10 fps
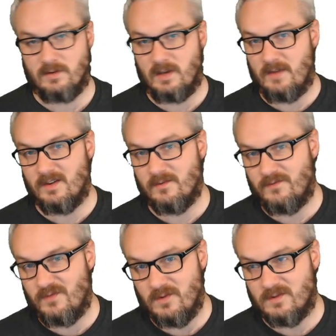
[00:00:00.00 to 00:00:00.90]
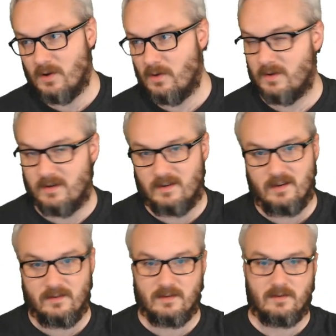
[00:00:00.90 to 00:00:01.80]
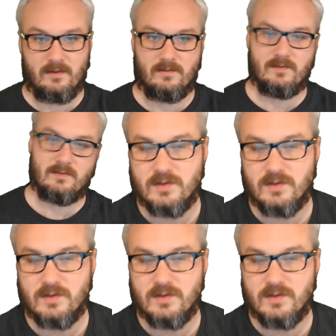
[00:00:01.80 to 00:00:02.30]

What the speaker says: Even a food token, a Gilded Goose.